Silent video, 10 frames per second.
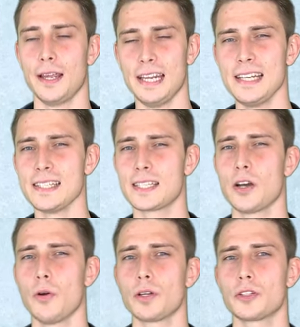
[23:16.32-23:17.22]
is
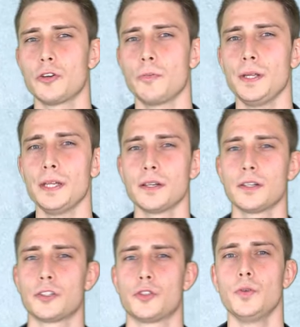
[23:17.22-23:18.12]
going to be
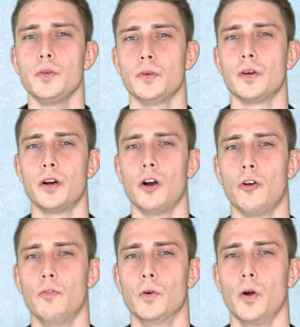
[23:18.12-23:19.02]
true
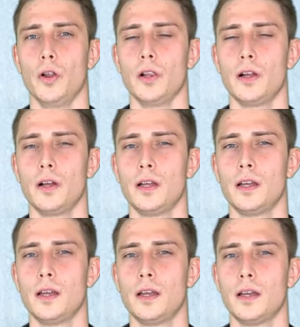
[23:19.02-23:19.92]
overall.
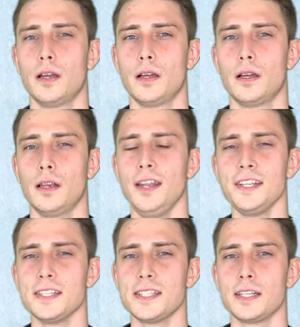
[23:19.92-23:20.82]
Let
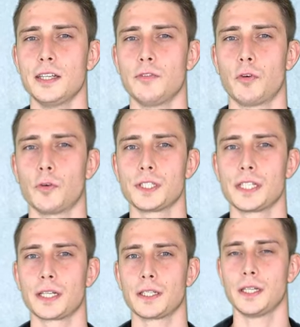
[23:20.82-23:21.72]
it sink in for a
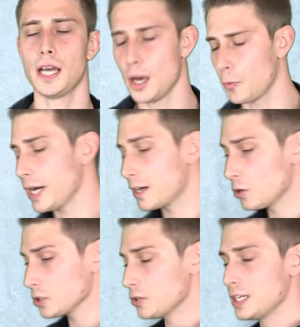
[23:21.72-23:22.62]
sec. We are
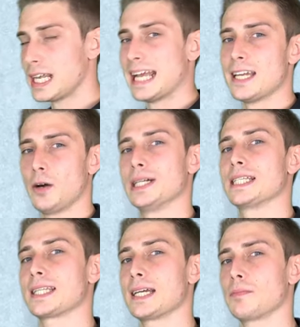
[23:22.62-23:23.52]
going to negate our
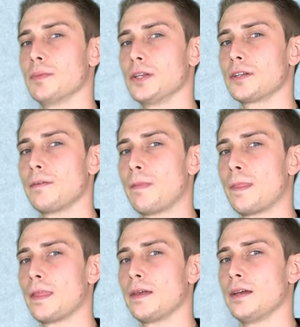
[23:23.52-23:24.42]
statement.
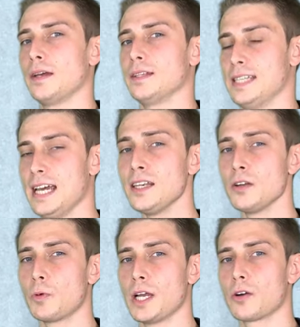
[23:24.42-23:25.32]

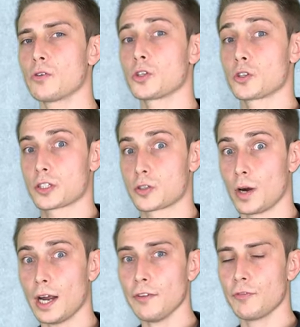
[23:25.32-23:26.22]
Then we are going to
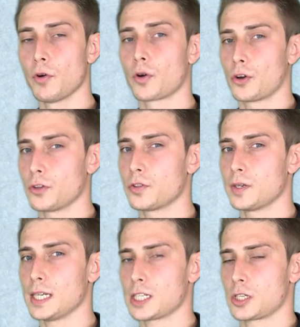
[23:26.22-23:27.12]
strive for
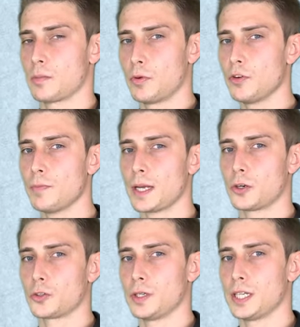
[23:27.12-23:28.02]
contradiction, proof by
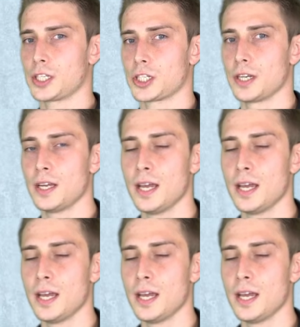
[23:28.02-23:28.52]
contradiction,